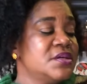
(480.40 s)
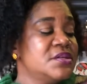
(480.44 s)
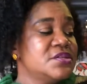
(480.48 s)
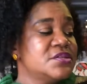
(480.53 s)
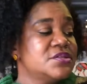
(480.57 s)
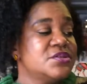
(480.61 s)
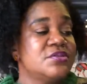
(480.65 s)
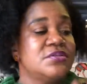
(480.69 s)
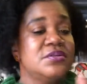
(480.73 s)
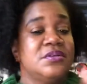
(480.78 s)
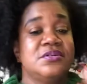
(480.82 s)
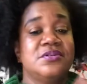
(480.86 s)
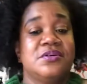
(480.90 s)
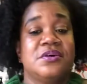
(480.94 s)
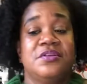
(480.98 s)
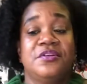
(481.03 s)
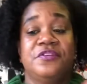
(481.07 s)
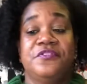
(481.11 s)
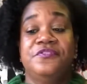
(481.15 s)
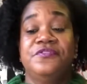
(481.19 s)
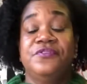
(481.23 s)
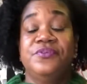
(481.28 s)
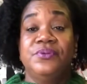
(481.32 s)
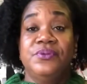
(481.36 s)
So these are the
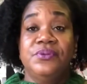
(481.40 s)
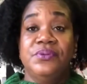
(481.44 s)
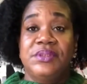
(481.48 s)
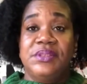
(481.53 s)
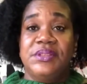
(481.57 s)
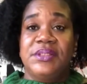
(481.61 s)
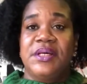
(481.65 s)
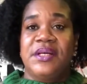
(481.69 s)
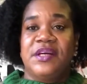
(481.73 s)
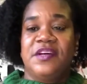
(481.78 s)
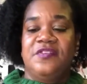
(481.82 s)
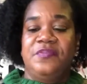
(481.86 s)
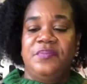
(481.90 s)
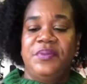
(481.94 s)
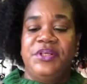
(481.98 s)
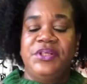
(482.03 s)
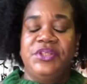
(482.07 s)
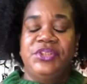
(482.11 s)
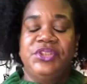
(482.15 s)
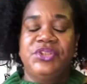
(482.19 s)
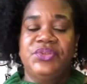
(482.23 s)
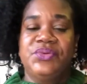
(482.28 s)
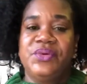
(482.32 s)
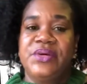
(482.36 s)
foods that I've been
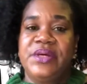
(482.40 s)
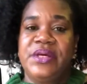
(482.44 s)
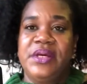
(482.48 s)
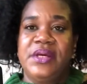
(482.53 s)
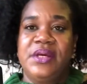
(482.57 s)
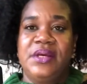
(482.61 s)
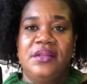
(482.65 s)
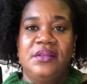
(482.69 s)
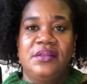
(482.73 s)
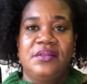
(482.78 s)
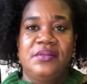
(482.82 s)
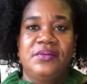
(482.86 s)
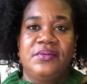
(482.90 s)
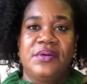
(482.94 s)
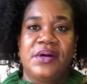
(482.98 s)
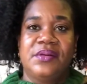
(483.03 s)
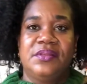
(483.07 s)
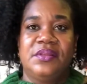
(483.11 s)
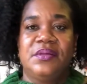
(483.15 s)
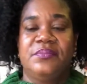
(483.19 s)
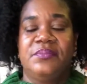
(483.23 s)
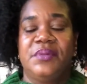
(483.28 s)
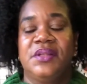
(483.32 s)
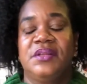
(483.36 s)
enjoying throughout
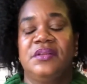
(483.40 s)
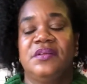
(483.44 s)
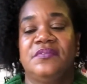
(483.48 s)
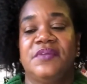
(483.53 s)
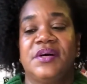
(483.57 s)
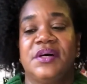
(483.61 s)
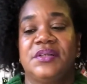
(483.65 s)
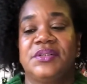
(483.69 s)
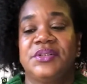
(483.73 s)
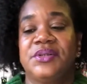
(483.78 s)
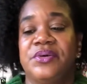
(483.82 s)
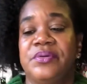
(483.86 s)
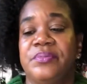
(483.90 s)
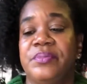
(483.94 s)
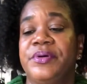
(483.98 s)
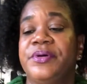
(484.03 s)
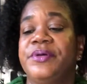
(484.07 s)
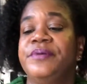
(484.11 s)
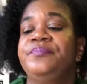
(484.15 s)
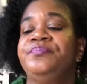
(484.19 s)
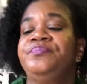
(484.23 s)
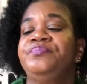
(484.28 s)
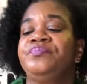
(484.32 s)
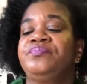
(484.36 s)
the month of October.
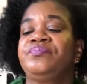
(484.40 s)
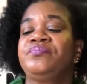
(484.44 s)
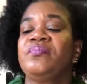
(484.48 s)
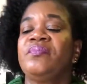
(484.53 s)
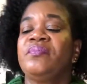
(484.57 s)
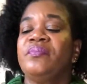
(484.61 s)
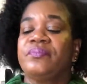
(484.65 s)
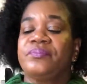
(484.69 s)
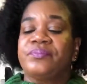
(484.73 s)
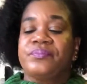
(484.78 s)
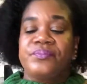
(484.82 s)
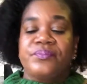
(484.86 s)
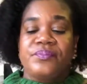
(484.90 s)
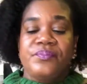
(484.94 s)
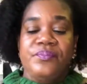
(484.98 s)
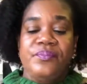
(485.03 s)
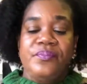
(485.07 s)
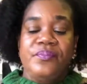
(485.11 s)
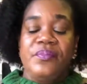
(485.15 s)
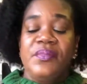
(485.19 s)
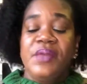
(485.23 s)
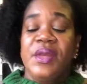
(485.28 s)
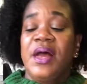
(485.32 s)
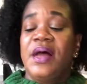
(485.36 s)

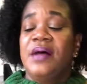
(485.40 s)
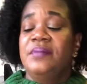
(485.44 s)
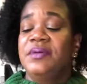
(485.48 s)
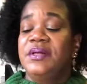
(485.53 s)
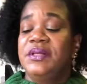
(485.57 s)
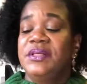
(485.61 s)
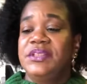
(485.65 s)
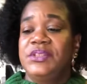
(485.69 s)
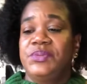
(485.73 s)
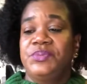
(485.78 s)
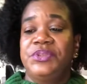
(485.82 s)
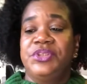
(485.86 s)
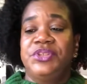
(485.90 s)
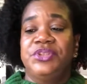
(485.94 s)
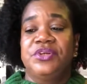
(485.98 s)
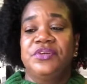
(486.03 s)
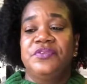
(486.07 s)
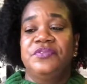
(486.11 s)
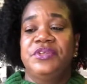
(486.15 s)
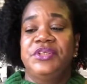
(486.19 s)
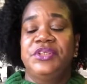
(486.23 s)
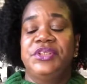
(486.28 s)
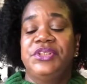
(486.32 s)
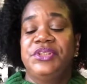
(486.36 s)
I'm going to switch
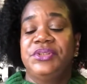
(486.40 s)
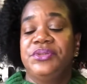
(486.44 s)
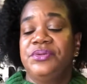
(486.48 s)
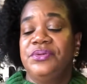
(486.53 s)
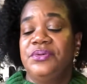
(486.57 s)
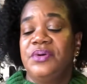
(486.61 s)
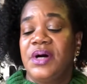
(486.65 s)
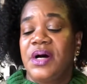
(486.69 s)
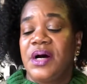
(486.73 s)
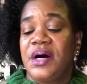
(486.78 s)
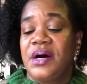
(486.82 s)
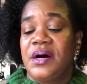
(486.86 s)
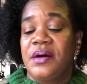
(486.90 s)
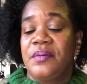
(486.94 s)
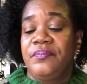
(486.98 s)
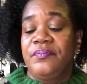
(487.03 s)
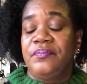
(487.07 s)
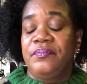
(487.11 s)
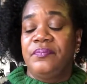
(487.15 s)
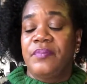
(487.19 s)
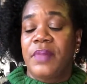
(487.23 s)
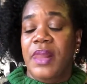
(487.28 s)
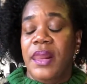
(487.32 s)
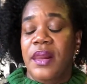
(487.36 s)
over to
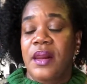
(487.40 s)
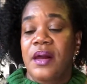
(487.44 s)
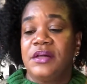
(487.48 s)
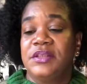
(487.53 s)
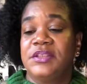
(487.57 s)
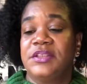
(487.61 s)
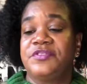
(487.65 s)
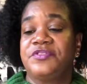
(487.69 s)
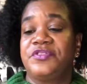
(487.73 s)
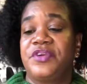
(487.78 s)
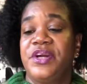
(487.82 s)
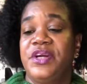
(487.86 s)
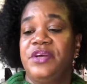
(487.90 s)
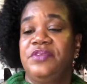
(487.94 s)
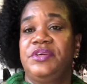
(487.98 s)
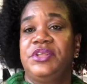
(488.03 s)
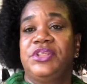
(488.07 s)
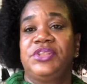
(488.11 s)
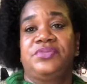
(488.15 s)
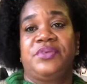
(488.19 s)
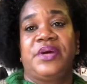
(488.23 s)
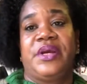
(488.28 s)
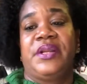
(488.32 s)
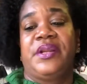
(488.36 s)

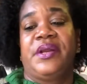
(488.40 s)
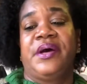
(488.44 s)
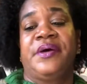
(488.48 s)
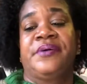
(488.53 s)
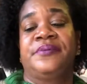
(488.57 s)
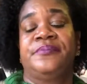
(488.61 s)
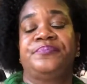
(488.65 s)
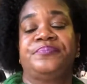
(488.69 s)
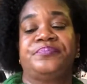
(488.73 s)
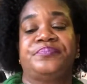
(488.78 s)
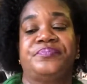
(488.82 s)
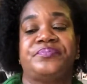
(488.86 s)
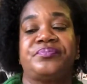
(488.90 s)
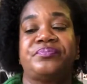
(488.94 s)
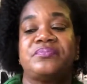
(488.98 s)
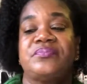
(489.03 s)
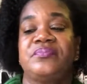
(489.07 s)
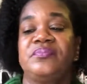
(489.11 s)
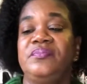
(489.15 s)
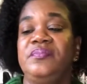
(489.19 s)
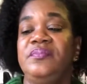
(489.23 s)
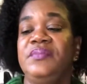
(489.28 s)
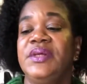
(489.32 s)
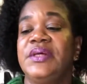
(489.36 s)
fragrance right now.
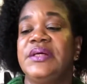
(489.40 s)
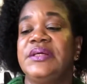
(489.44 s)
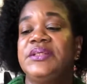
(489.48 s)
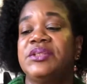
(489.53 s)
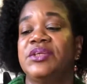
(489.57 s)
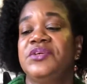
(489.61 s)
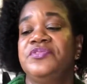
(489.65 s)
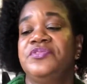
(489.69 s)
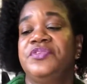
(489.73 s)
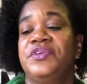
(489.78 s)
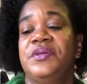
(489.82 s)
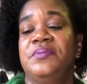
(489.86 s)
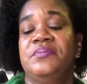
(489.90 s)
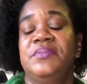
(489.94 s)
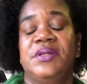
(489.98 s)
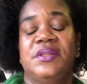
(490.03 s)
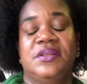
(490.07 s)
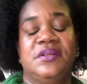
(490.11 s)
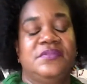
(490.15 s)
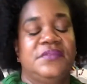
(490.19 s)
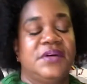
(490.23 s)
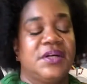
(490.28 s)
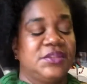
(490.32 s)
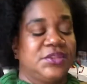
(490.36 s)
So for the month
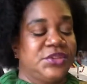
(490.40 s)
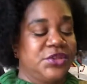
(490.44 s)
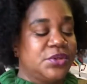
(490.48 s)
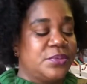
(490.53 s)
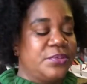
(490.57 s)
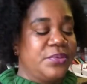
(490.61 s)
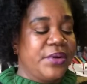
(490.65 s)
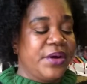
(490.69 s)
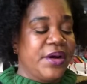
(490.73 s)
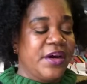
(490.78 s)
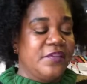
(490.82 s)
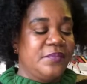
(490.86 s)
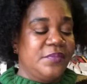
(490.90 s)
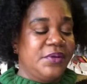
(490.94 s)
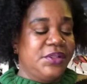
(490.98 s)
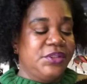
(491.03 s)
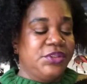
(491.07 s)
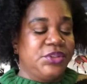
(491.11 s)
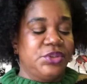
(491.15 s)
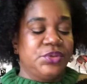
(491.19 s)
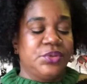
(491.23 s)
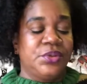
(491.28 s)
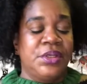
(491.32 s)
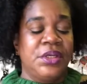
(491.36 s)
of October, I've been
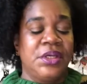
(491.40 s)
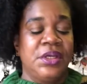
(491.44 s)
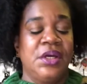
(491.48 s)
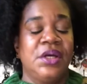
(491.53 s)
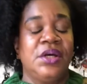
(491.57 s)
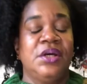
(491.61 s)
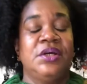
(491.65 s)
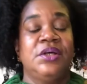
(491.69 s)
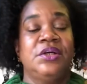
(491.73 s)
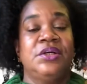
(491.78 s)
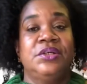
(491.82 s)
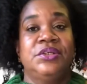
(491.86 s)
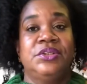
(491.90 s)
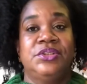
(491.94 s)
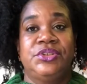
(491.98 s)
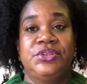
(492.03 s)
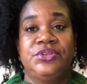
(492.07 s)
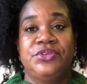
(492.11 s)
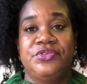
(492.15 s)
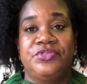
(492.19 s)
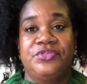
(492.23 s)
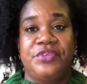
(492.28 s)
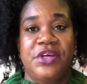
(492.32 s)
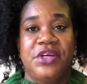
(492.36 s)
enjoying
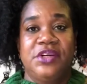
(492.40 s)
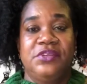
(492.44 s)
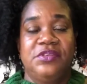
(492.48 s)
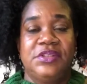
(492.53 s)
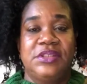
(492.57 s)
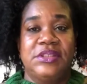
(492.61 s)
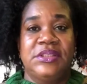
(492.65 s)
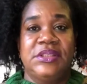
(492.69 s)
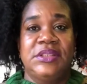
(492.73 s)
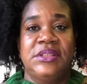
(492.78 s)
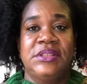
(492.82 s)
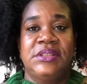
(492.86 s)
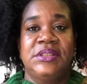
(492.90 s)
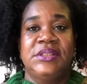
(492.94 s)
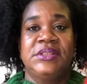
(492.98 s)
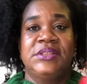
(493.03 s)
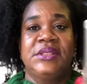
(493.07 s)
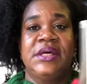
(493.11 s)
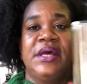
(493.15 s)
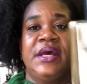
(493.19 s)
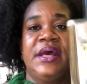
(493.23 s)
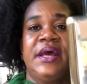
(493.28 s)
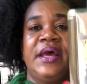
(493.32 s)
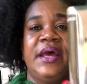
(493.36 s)
2 fragrances,
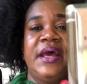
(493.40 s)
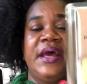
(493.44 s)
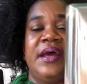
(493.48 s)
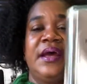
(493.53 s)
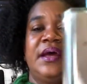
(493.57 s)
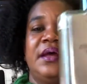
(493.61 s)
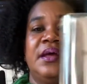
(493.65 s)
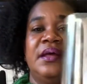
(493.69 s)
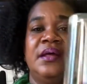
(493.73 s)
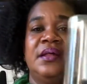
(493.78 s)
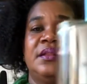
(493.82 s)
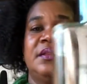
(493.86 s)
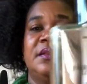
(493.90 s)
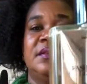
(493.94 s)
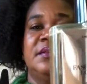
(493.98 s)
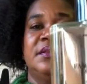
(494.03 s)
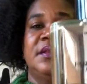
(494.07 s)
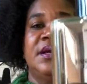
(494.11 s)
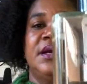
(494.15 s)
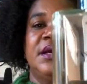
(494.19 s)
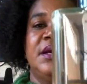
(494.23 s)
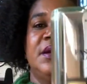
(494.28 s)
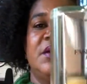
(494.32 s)
and they